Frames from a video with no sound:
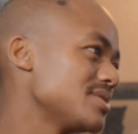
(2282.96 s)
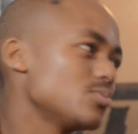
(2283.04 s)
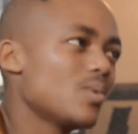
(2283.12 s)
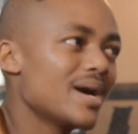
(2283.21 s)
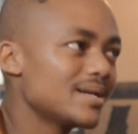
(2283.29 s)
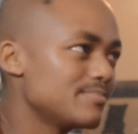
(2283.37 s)
at
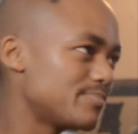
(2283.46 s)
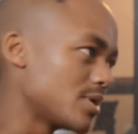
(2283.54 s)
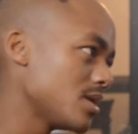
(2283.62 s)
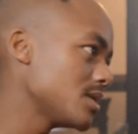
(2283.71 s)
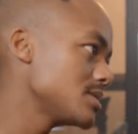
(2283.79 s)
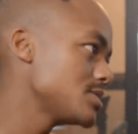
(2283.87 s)
one
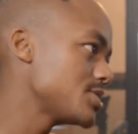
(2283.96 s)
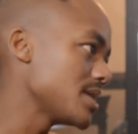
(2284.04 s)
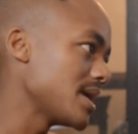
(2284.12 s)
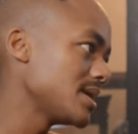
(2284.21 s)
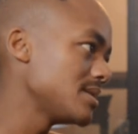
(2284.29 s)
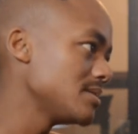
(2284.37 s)
branch
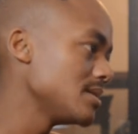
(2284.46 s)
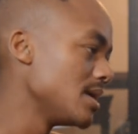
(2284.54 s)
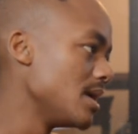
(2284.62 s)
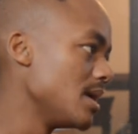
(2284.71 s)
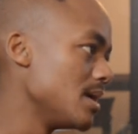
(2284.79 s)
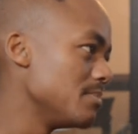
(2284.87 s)
and
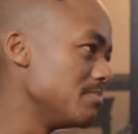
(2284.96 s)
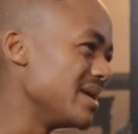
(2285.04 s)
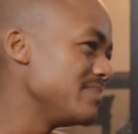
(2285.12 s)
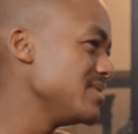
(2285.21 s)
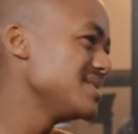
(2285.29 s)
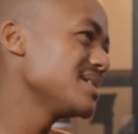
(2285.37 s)

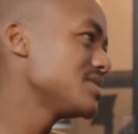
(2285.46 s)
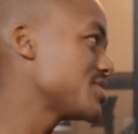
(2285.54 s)
maybe then